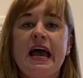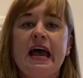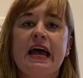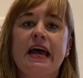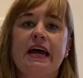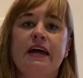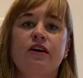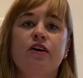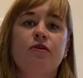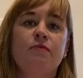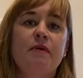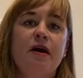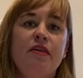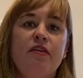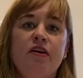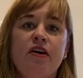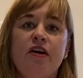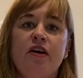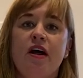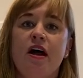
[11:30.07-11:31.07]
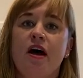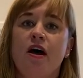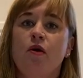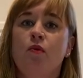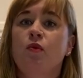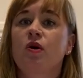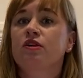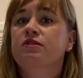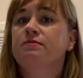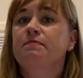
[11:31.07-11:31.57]
And her mother
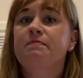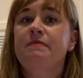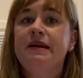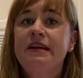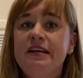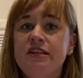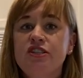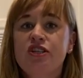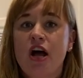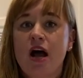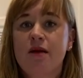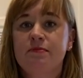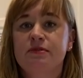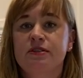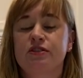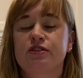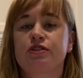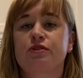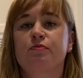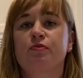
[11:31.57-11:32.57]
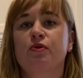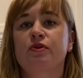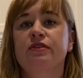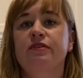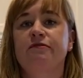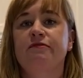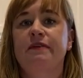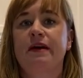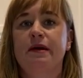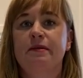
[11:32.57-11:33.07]
uh, worked many jobs to support
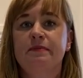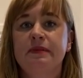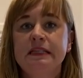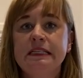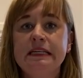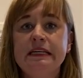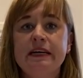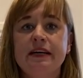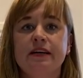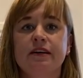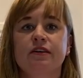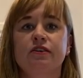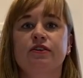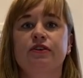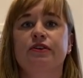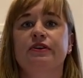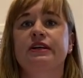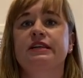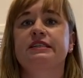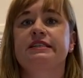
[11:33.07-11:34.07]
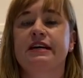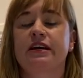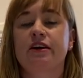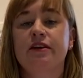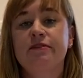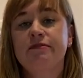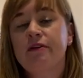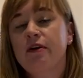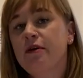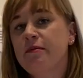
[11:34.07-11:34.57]
the family, including
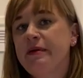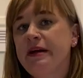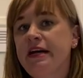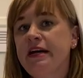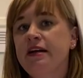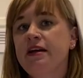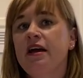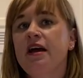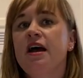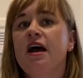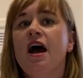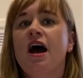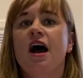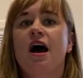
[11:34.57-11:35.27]
dairy farming,